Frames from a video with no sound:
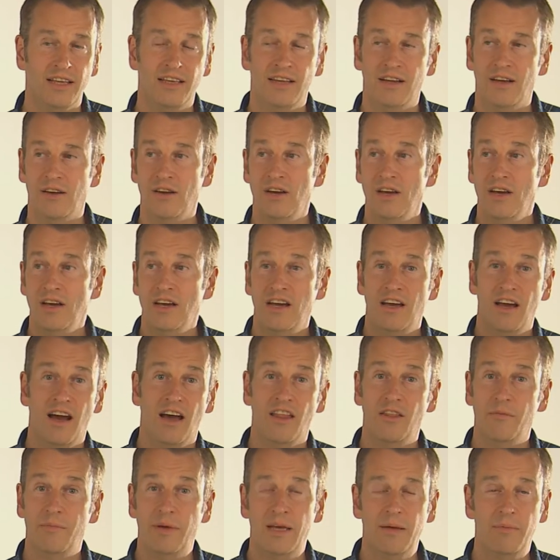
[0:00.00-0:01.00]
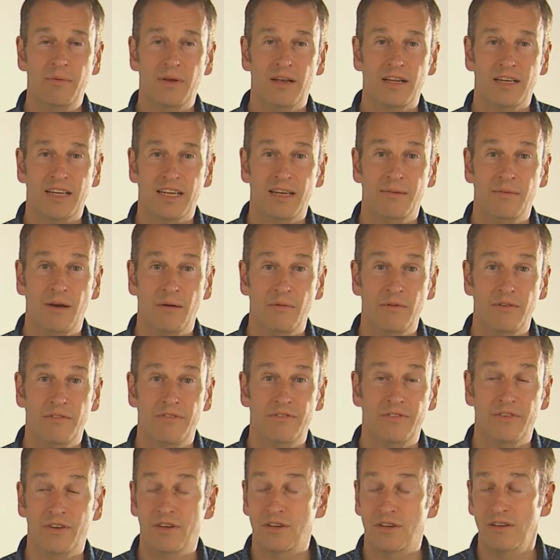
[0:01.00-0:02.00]
You know, other people come up
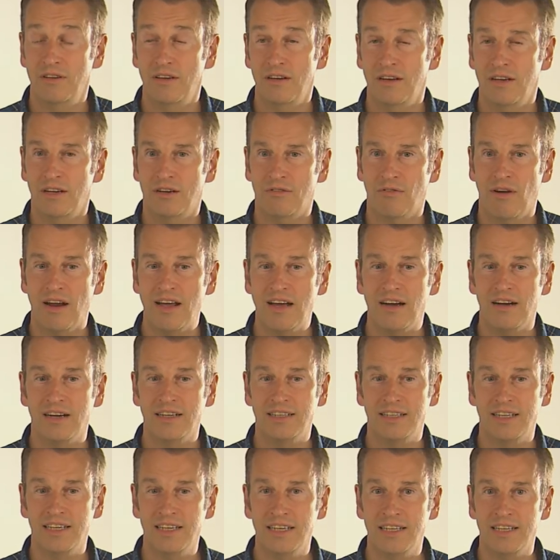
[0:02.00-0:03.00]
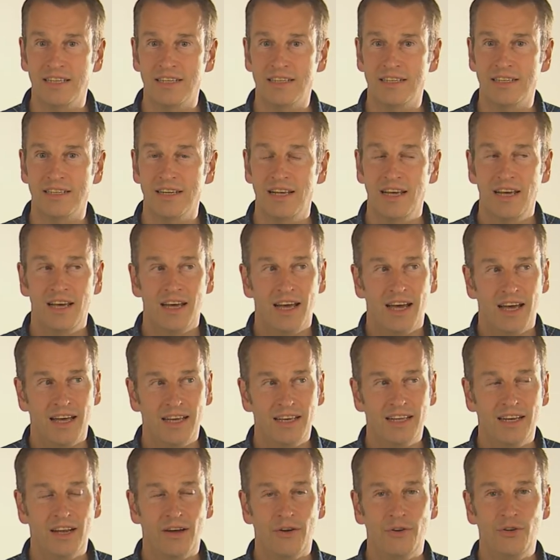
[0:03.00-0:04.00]
with great ideas,
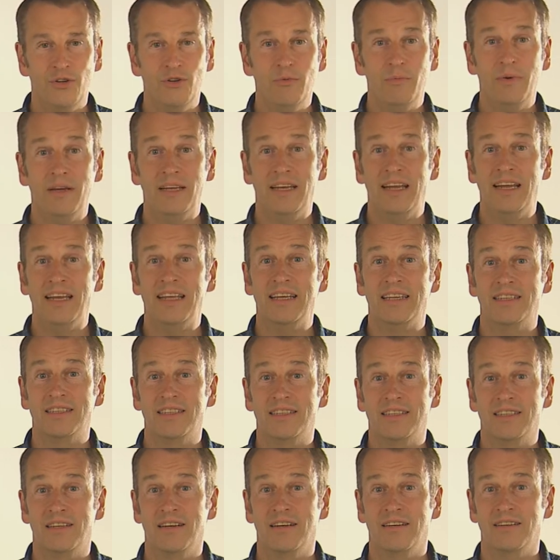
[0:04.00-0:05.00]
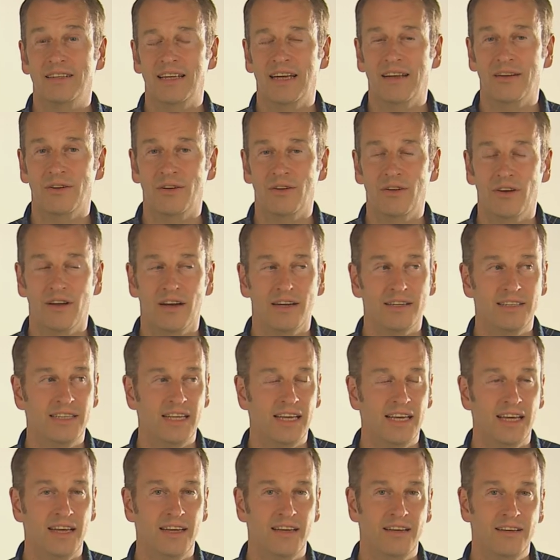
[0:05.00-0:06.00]
you know, and you'd be an idiot to turn down a good
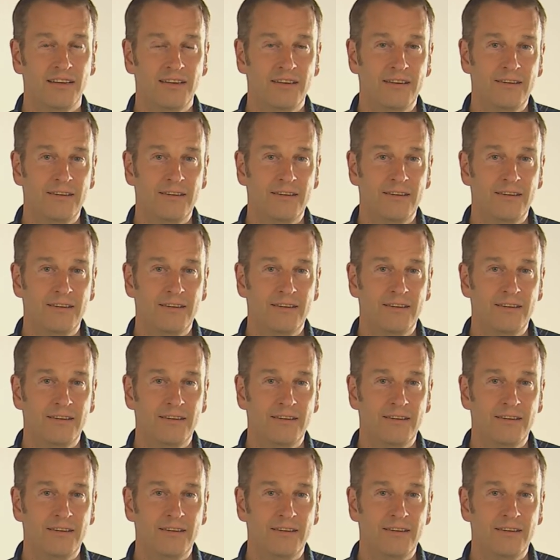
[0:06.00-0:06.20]
idea.